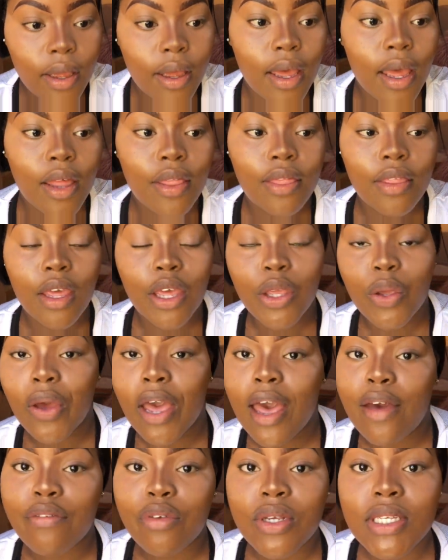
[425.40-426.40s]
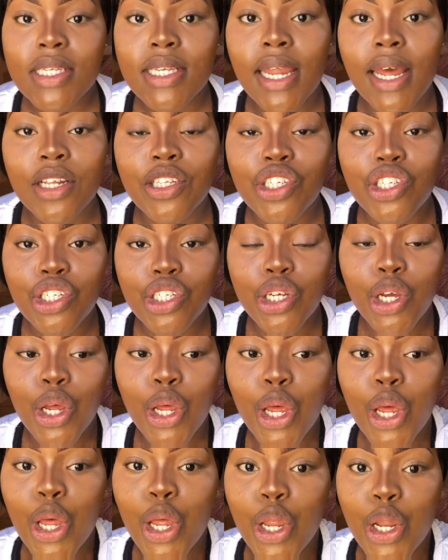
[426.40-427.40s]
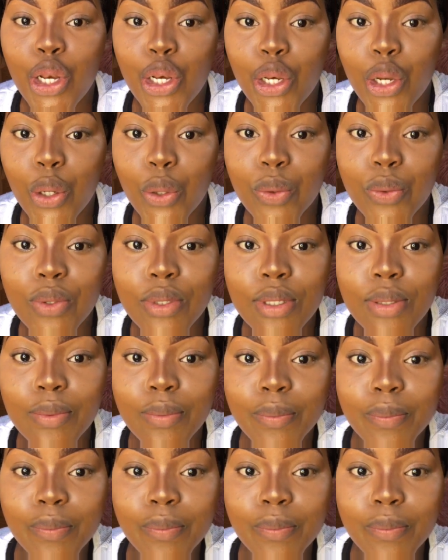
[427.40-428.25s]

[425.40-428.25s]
And there you have your snatched nose.